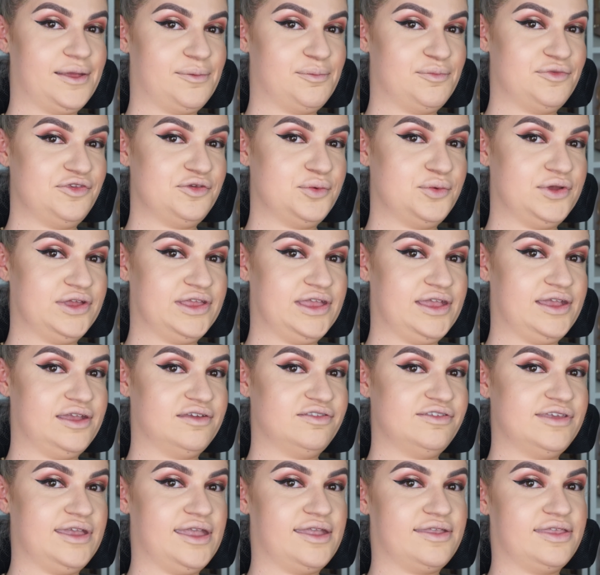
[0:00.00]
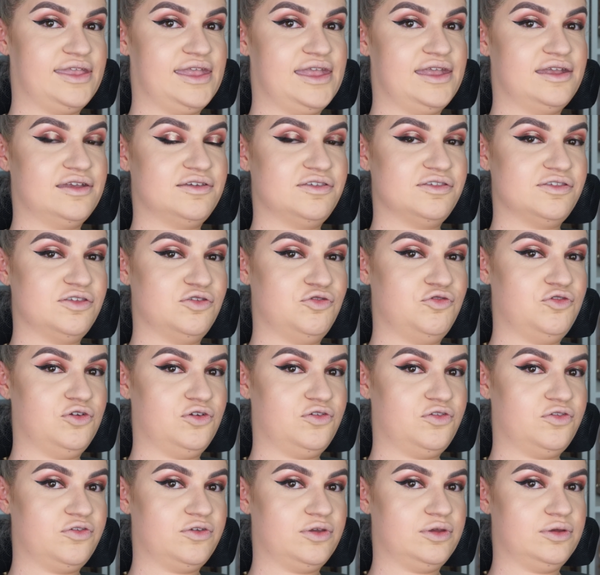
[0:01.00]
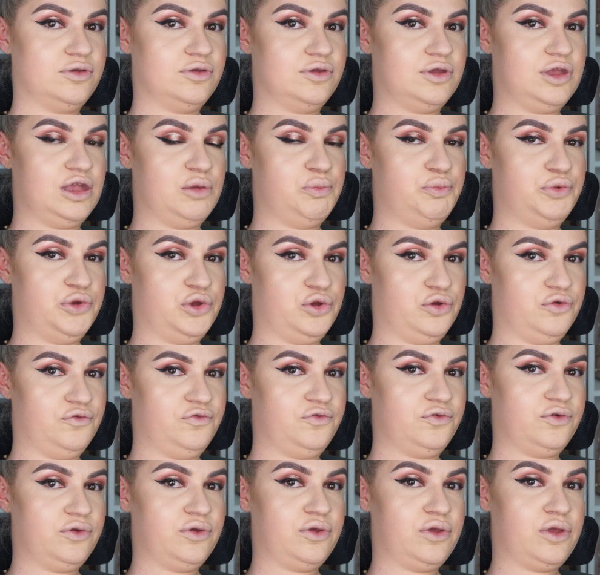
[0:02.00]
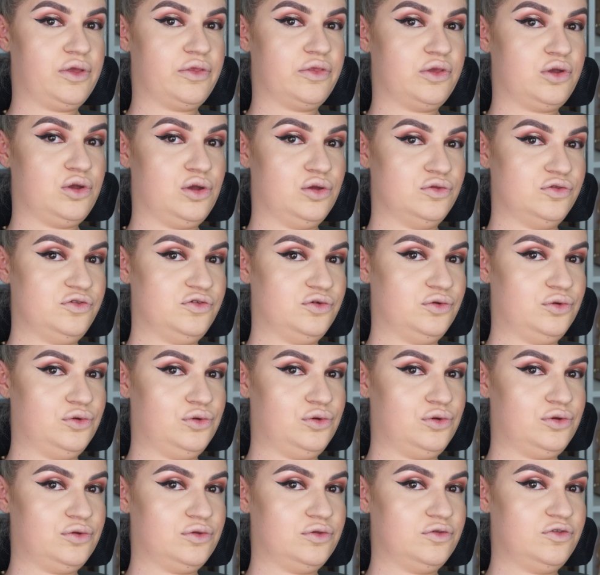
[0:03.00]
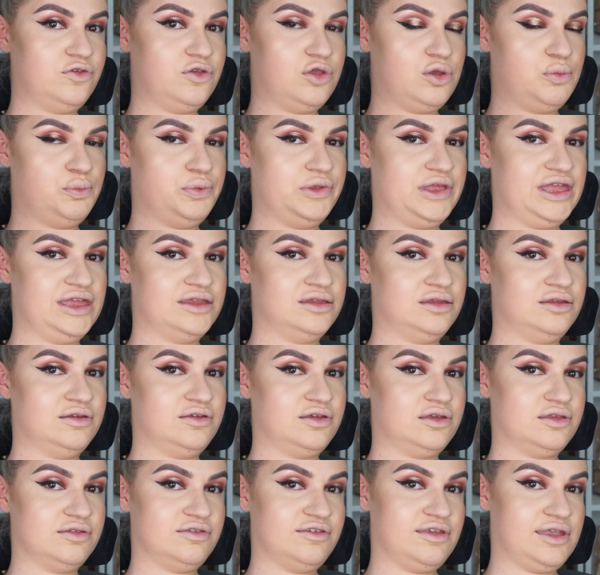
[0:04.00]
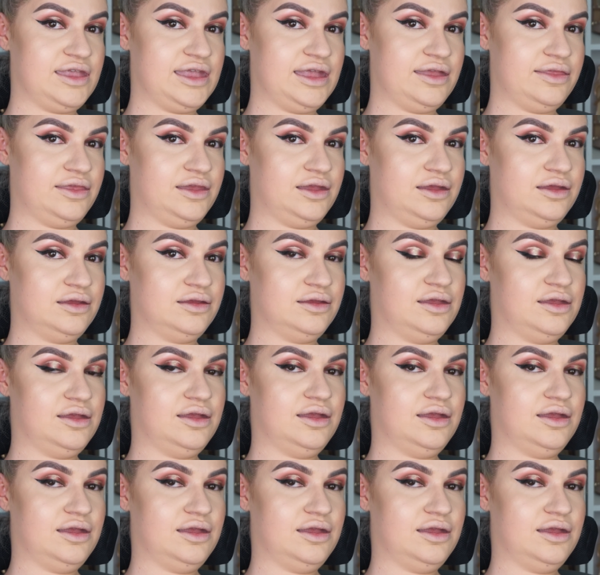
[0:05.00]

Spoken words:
So we're going to take this just above contour to blend together